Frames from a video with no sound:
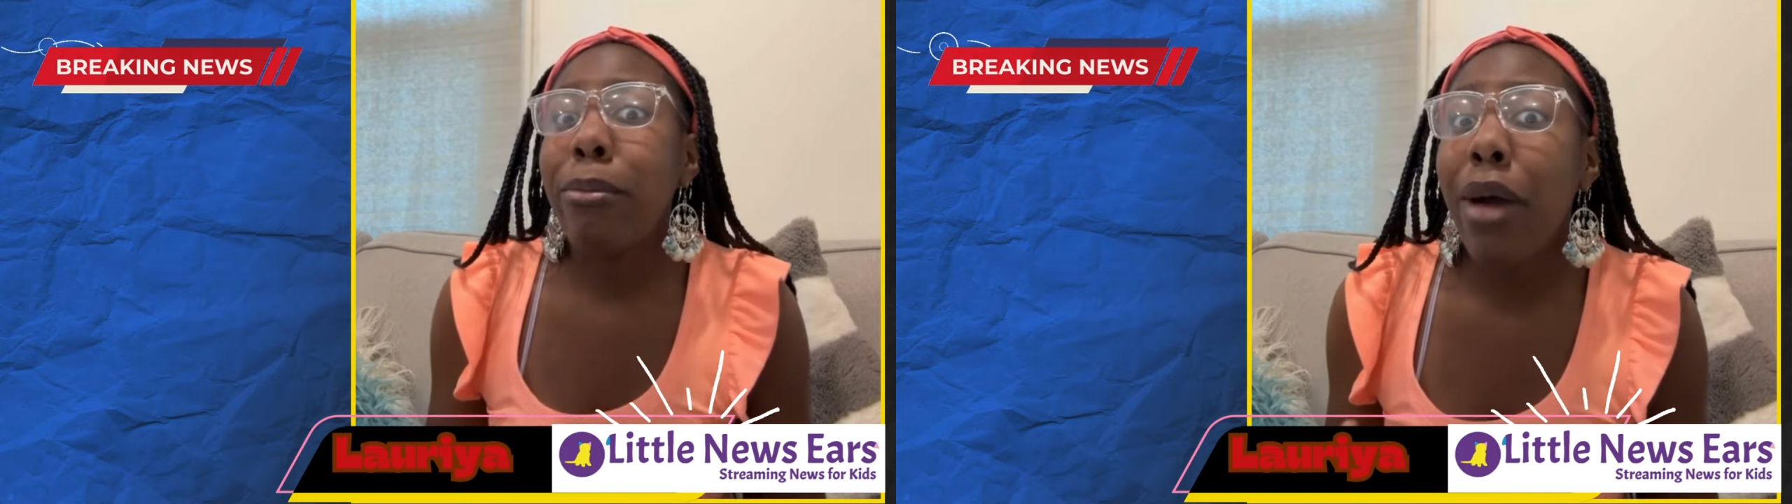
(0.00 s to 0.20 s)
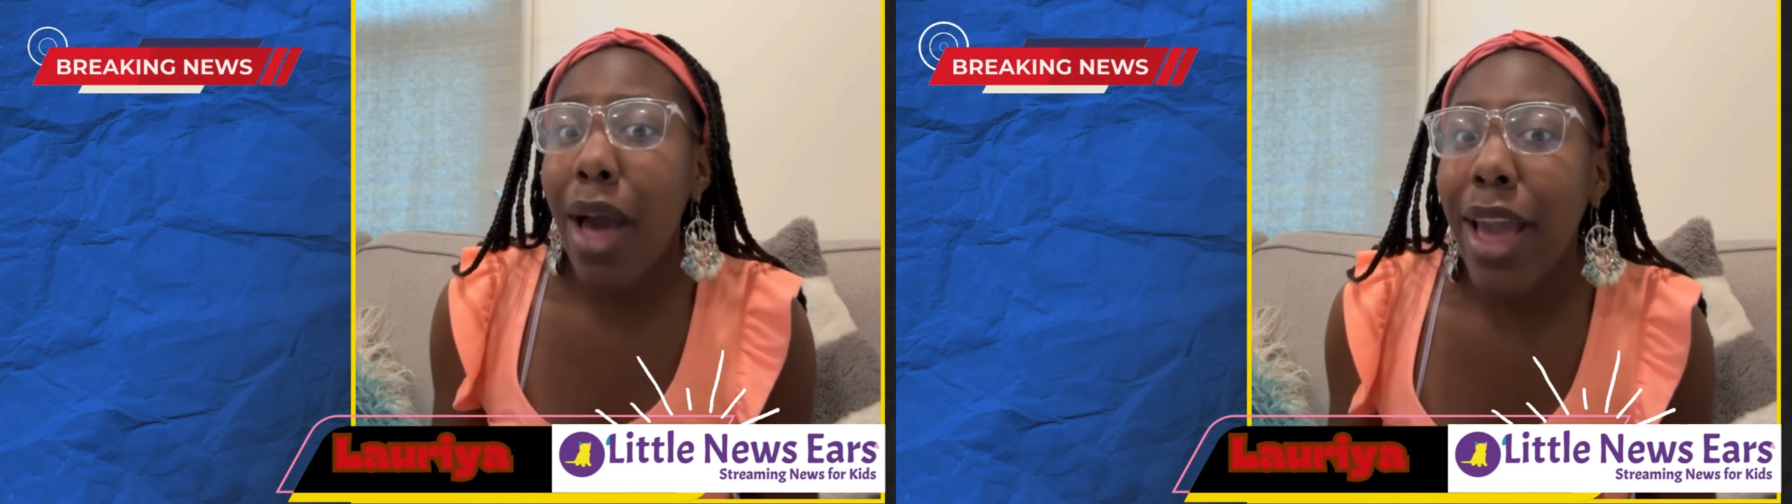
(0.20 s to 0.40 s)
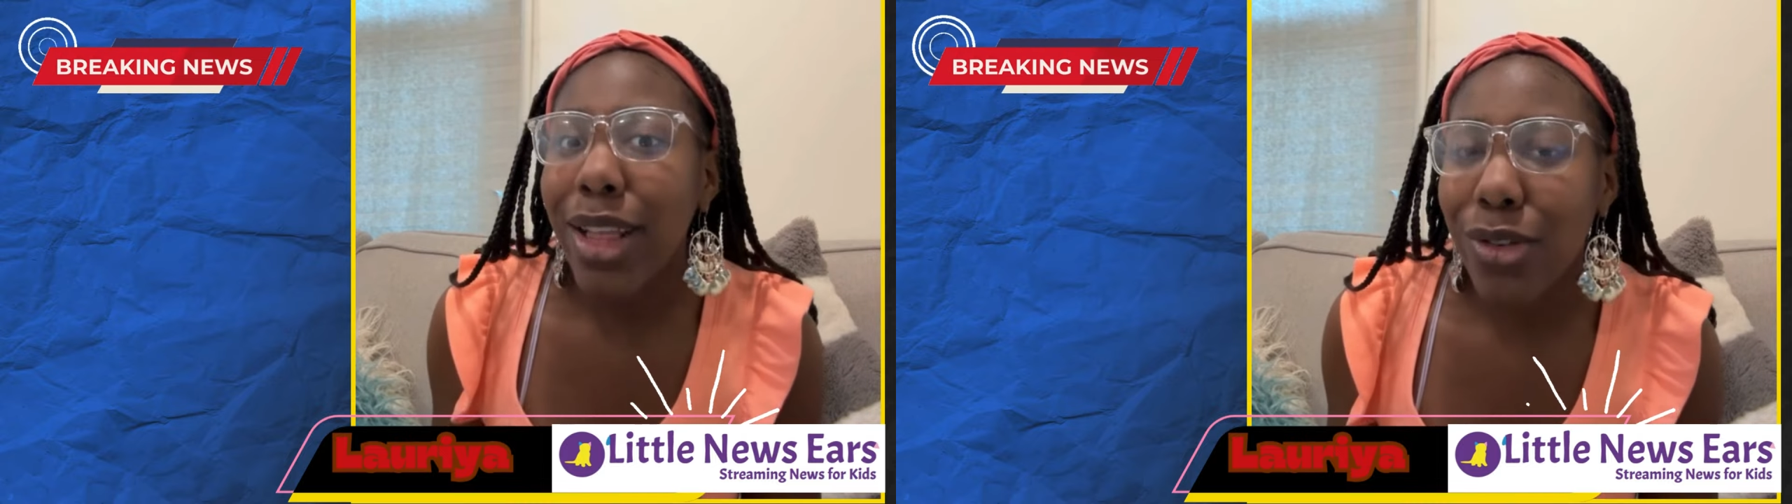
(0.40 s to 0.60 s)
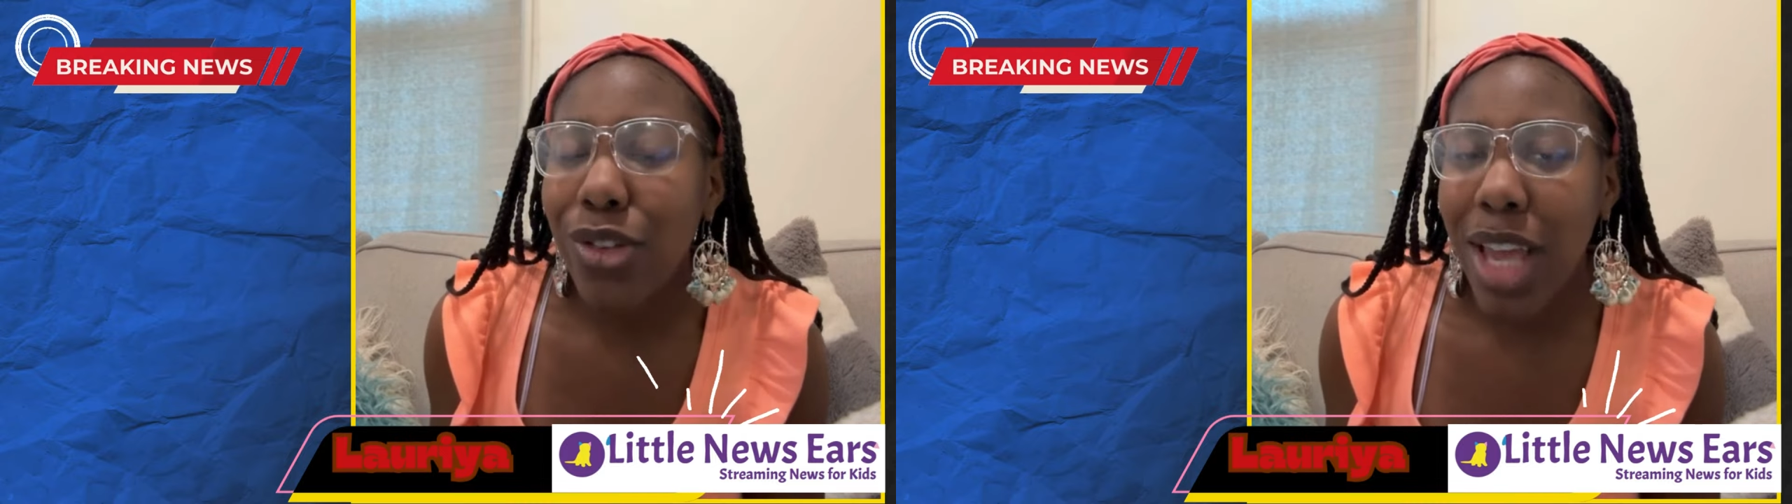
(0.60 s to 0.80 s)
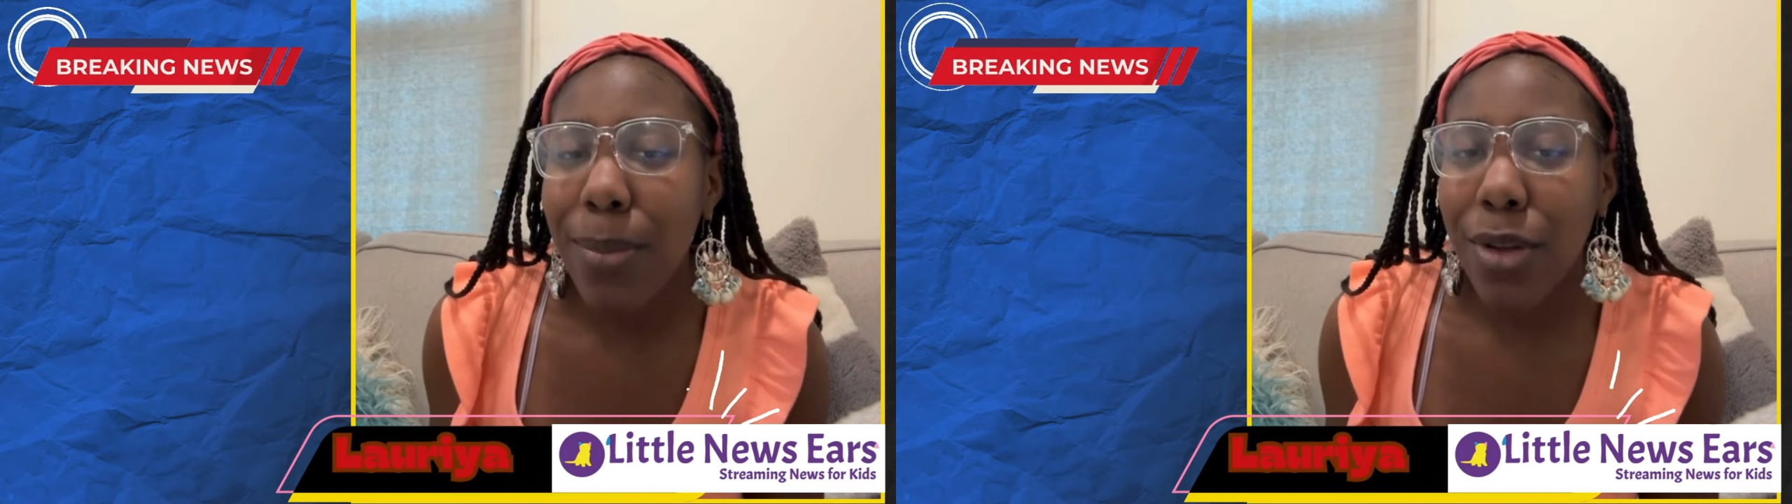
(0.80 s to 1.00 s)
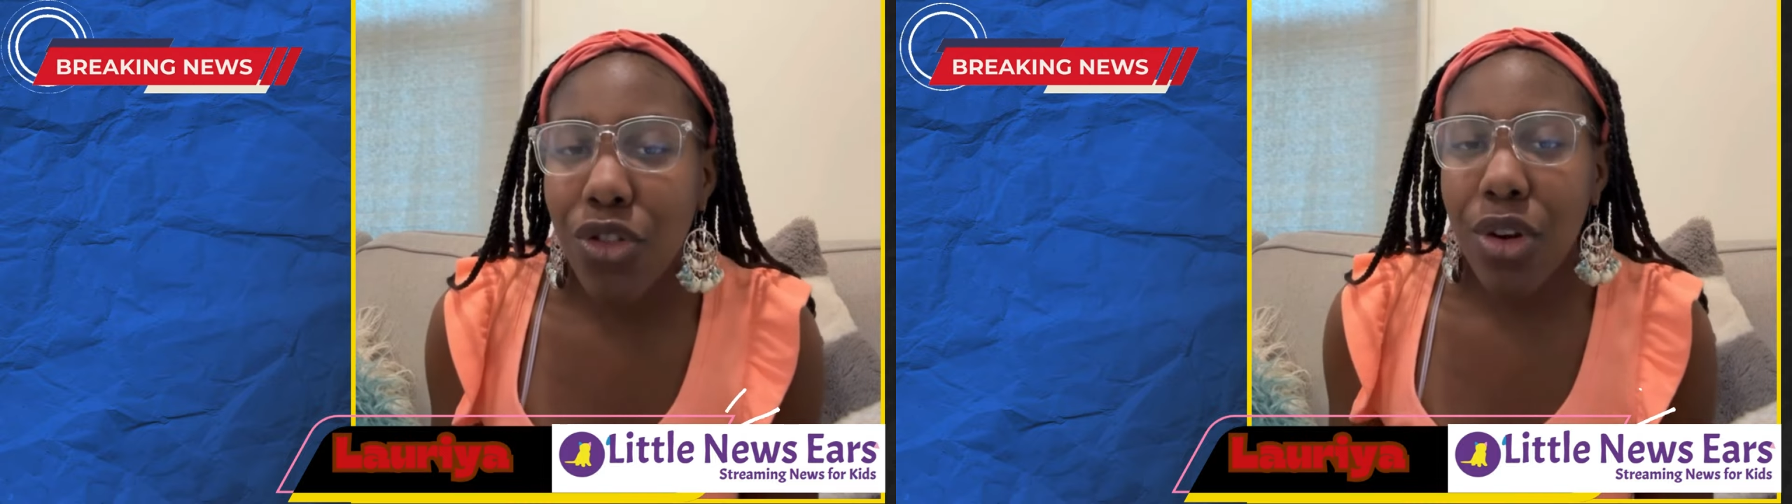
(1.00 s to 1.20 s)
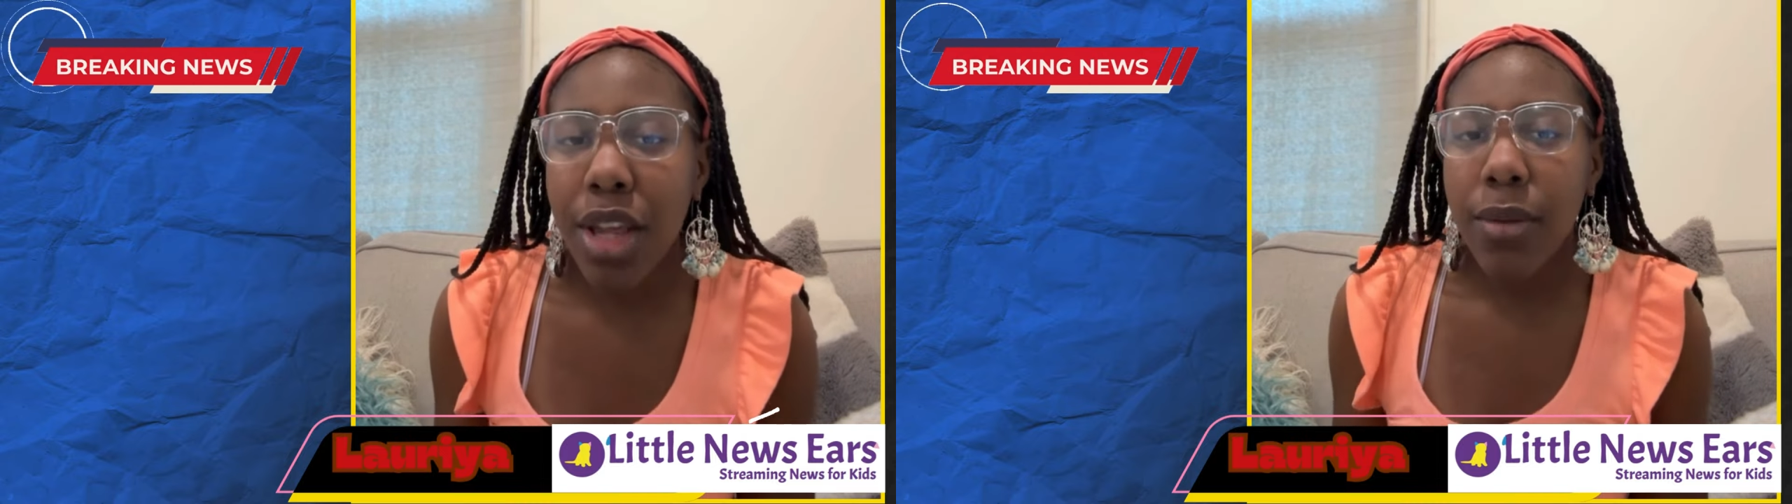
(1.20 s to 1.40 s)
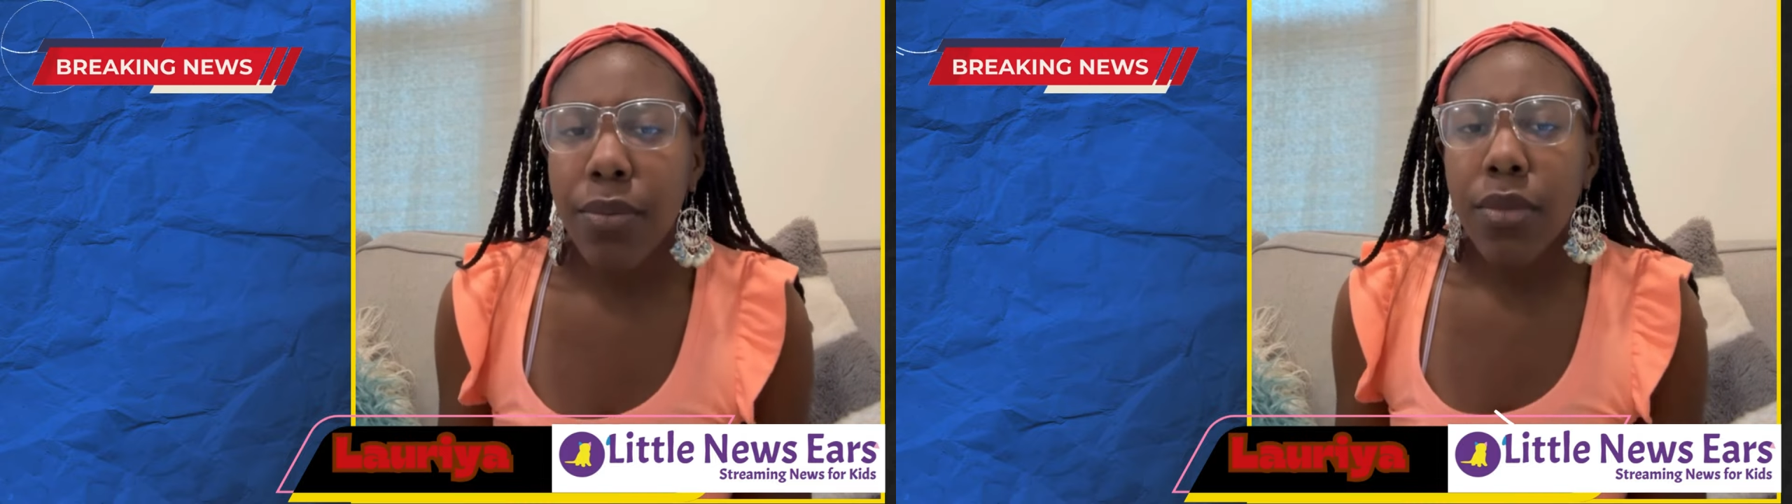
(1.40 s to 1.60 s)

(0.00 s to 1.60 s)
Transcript: my entertainment journey.